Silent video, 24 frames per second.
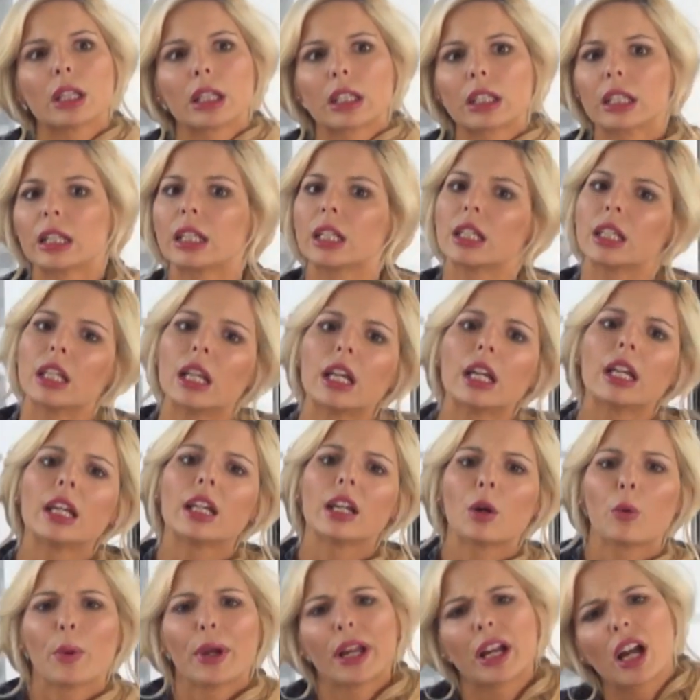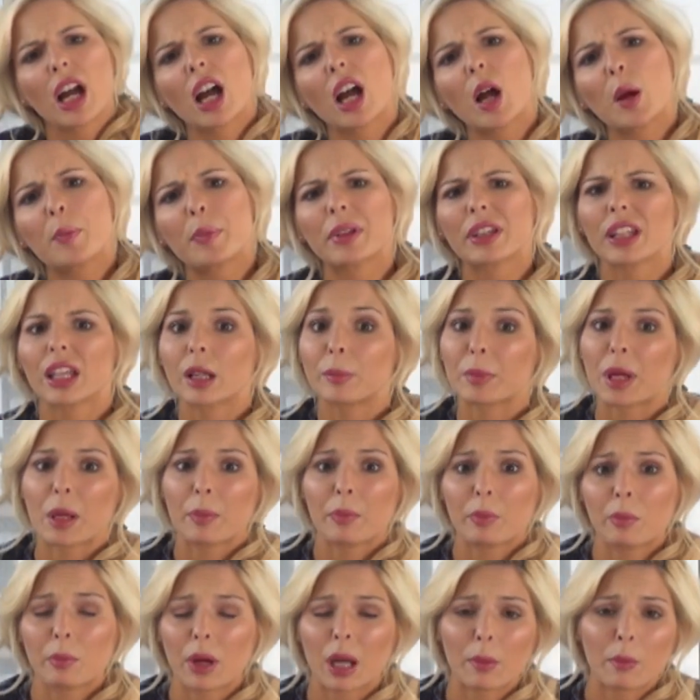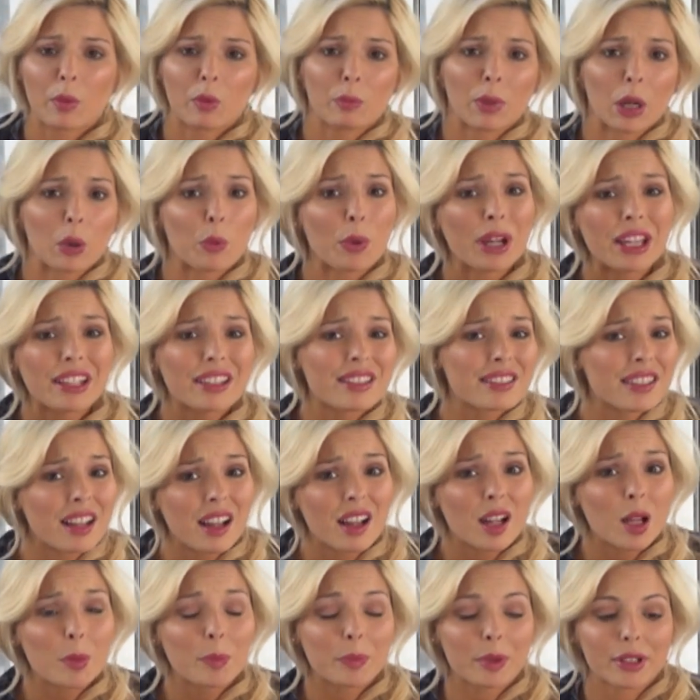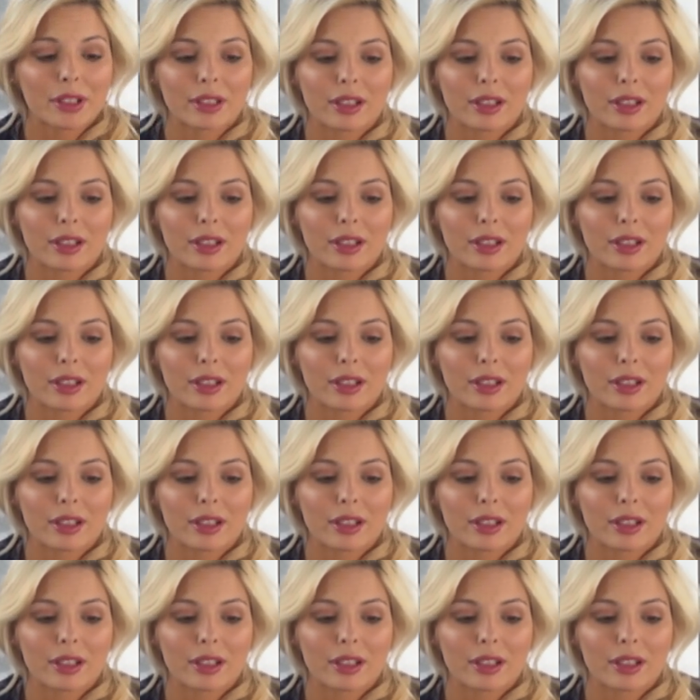like late at night, I wake up and like my weight is up.